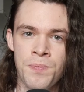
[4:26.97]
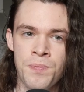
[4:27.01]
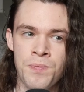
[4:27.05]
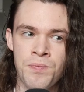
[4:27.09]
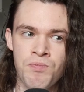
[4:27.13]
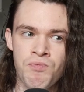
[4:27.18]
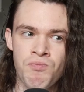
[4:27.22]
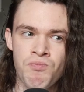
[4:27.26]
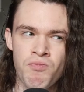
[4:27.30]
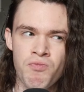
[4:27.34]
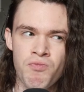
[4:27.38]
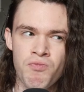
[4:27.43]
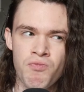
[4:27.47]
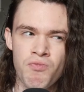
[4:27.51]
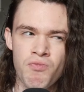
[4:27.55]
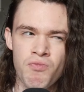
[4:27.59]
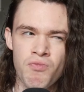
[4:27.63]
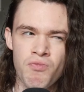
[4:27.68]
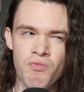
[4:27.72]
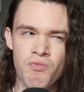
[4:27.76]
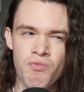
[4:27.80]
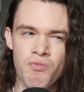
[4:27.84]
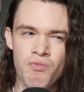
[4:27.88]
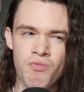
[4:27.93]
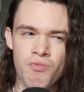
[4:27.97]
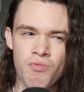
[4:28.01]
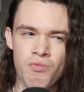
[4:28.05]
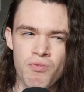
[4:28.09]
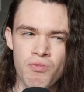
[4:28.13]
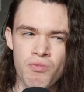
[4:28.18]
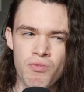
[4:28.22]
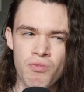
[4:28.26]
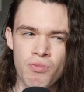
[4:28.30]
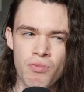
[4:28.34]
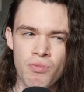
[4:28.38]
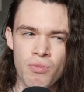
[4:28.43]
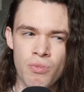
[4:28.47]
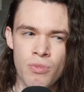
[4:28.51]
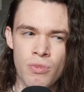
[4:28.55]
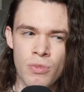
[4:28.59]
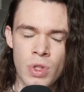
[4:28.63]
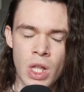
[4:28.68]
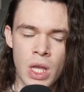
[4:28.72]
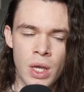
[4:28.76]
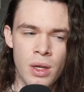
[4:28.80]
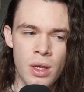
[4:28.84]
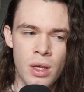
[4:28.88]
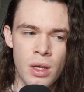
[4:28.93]

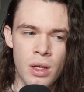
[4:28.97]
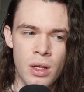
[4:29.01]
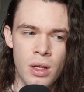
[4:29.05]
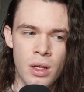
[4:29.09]
No one is speaking in this clip.